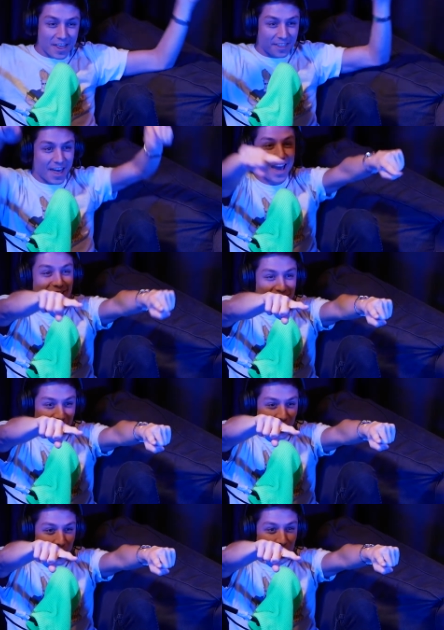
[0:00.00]
That is your
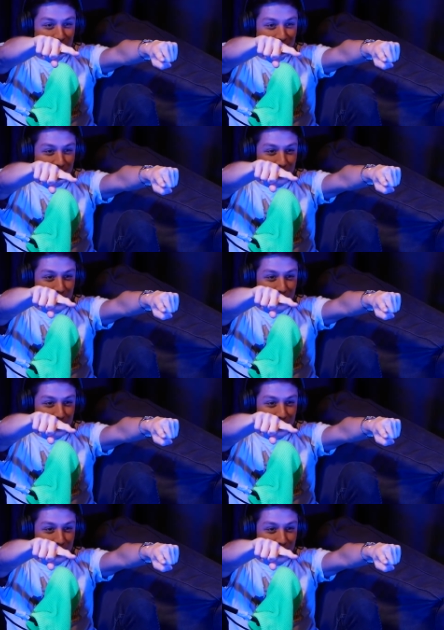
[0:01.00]
host,